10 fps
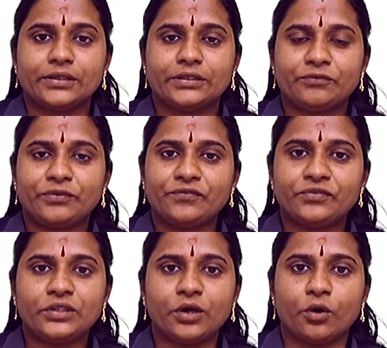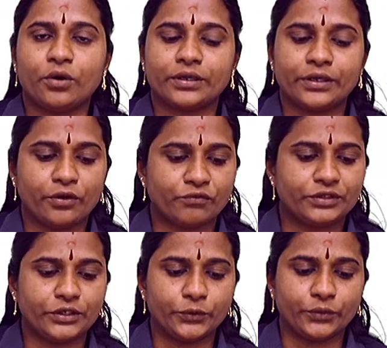The fifth organ
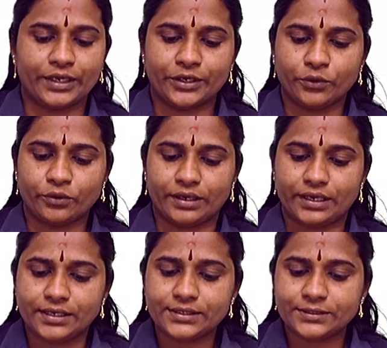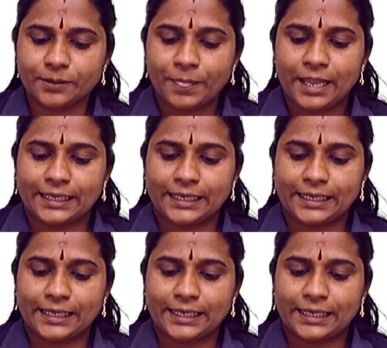of the UNO is